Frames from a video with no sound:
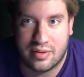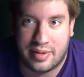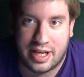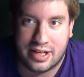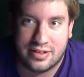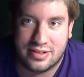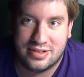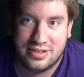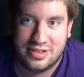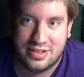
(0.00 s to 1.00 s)
to bed.
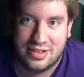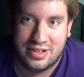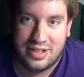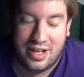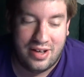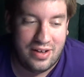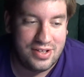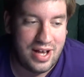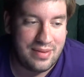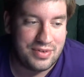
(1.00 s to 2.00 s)

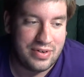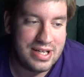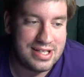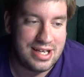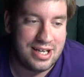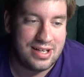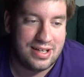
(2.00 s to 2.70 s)
I'm crazy.